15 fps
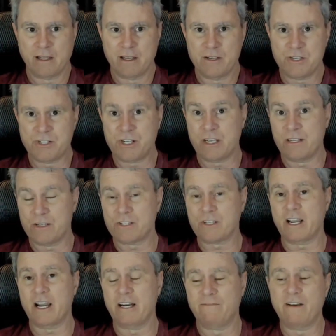see this
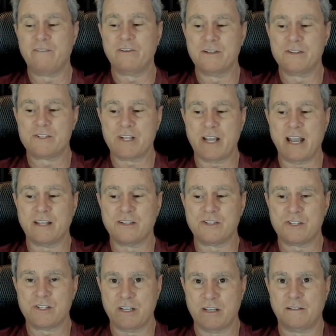kind of evidence and
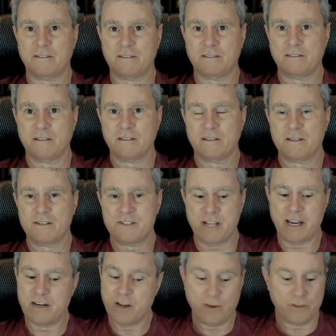still
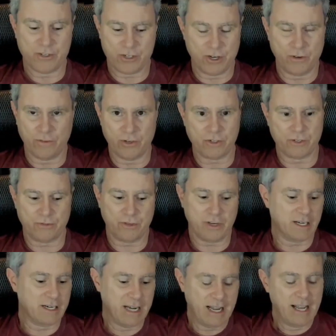say, no, there's no voter
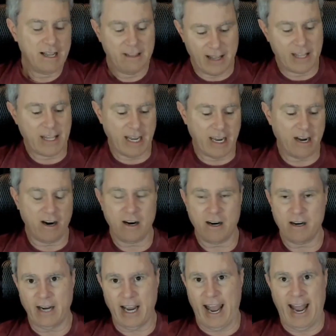fraud, then they
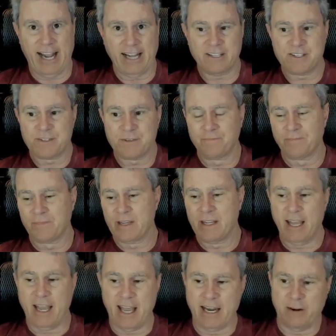are hacks.
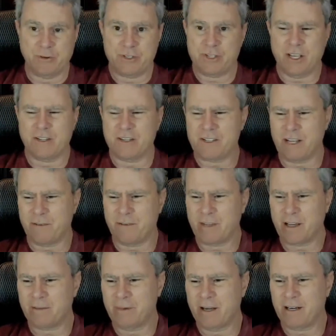And I would say the same
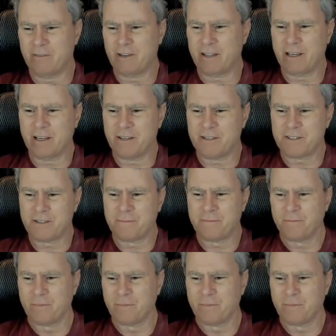thing about everything else.